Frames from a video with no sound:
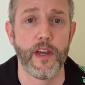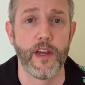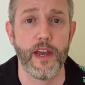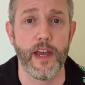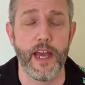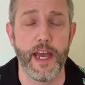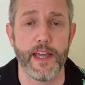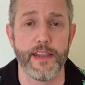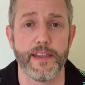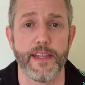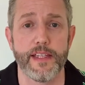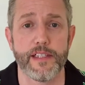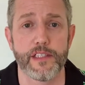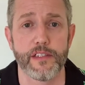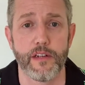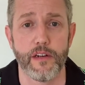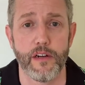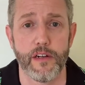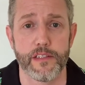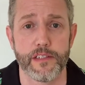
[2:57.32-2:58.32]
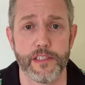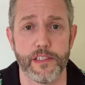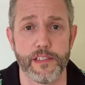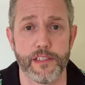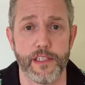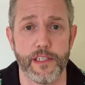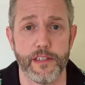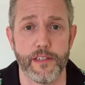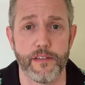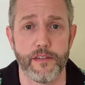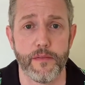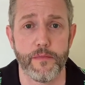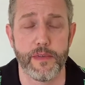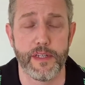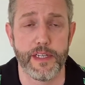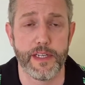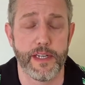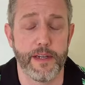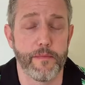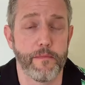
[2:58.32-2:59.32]
And this causes it to
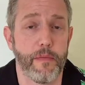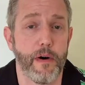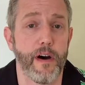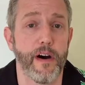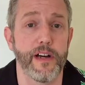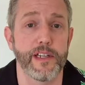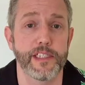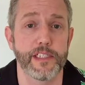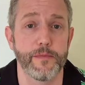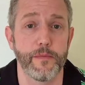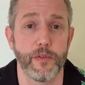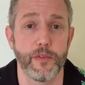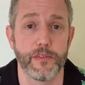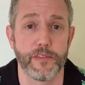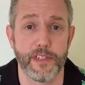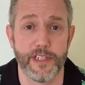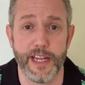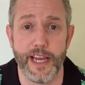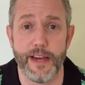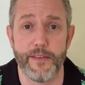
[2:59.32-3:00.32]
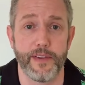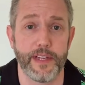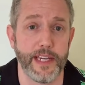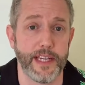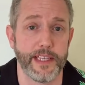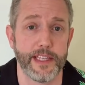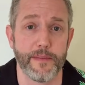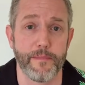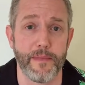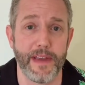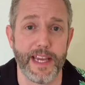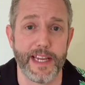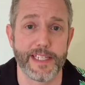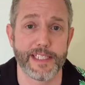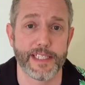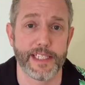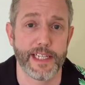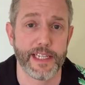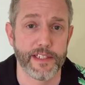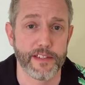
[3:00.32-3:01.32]
be impossible to navigate the
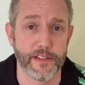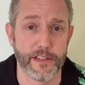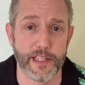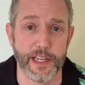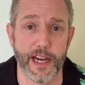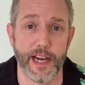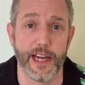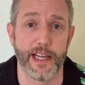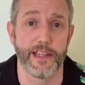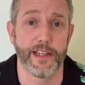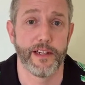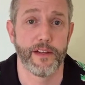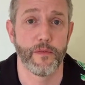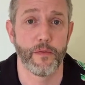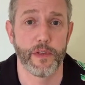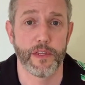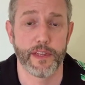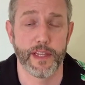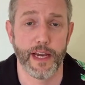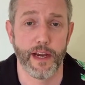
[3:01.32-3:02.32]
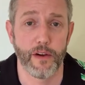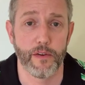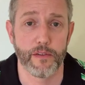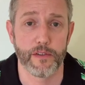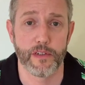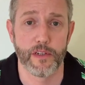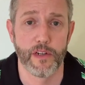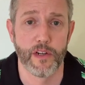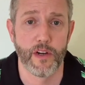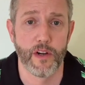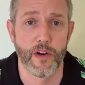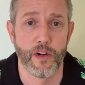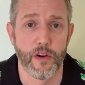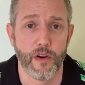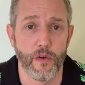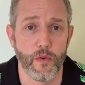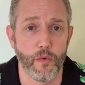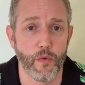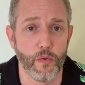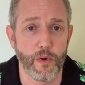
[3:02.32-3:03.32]
maze into the island without
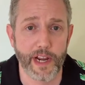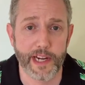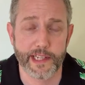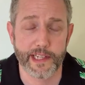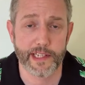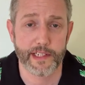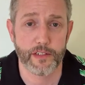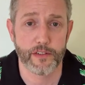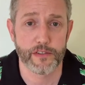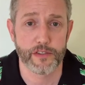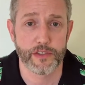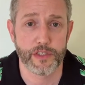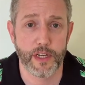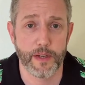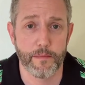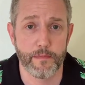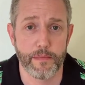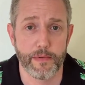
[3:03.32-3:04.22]
wrecking your ship